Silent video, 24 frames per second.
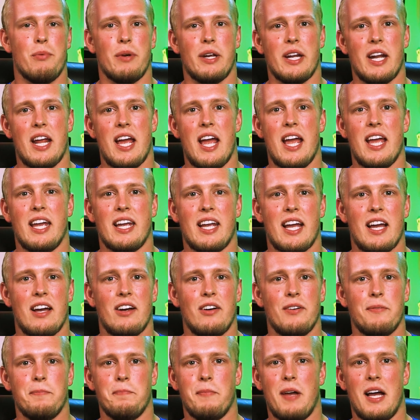we get to hang
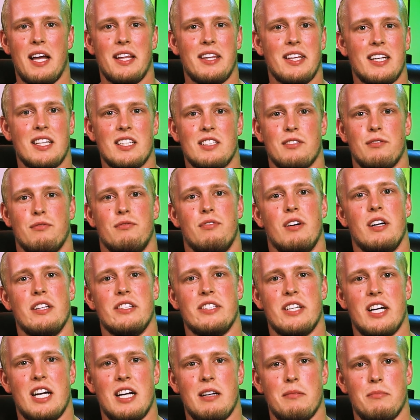out. I think it's a fun
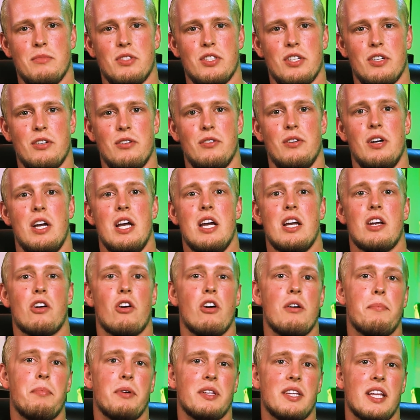time, so go
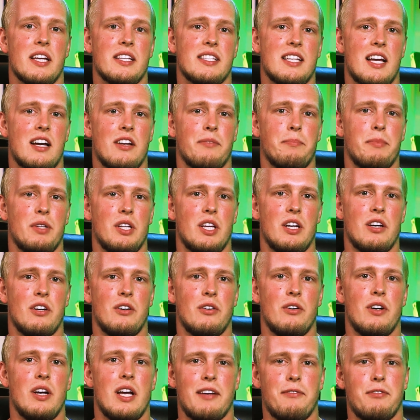ahead and put that down
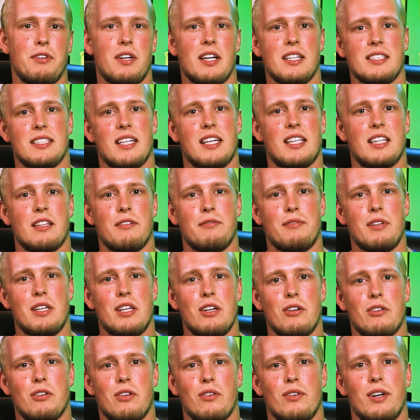below. If you guys like the
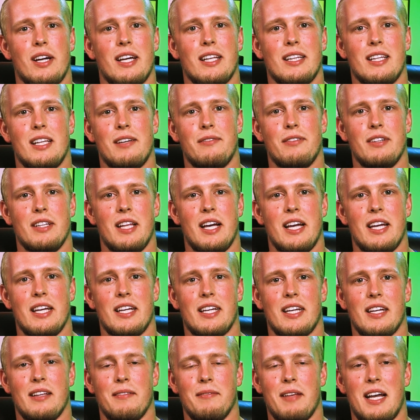video, go ahead, leave a
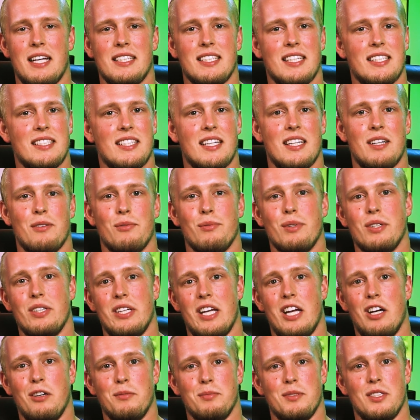like, and as I said, it really
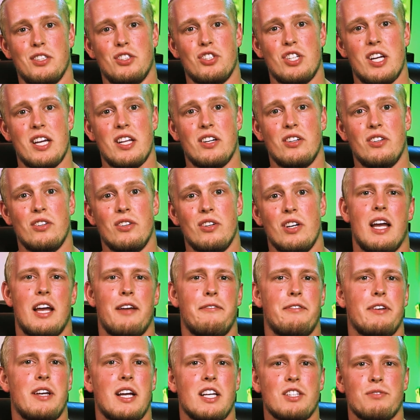helps the channel. And
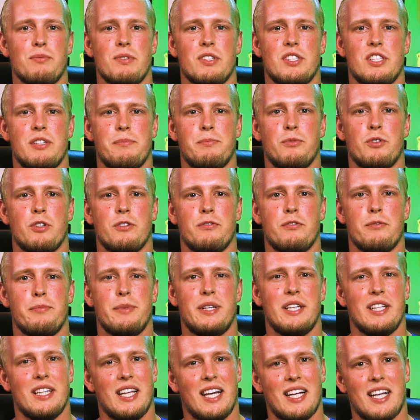if you guys want to see more from
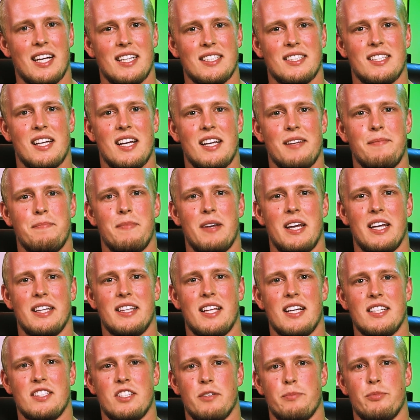me, like I said, hit
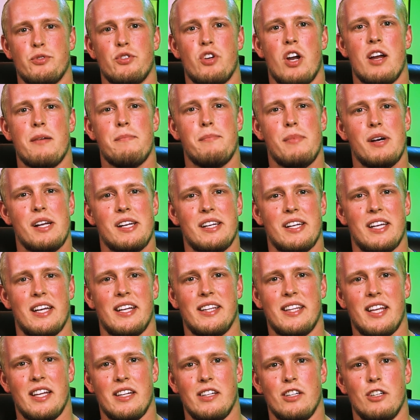that subscribe button and
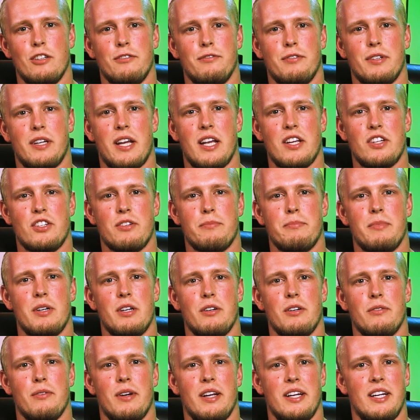hit that notification
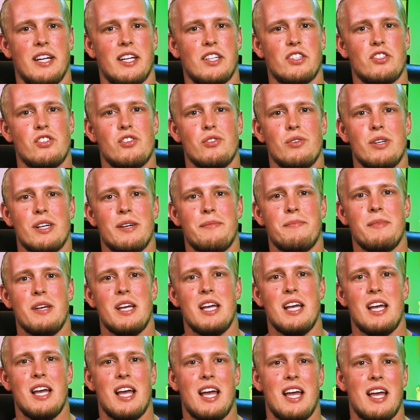bell right next to it.
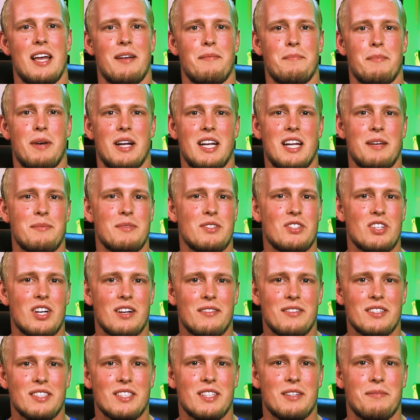And my name is
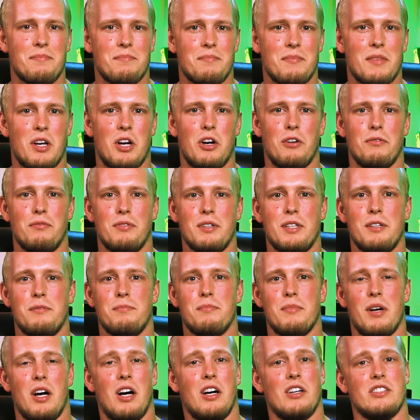Jaavis, and hopefully
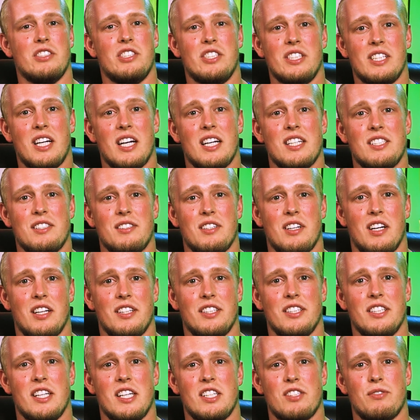I'll see you guys on
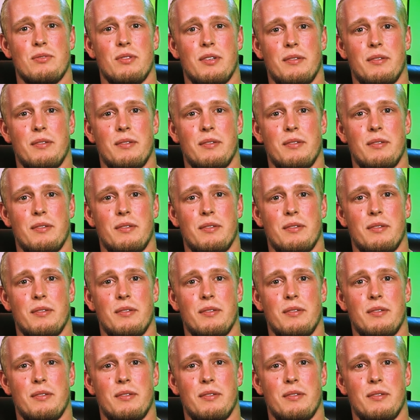the next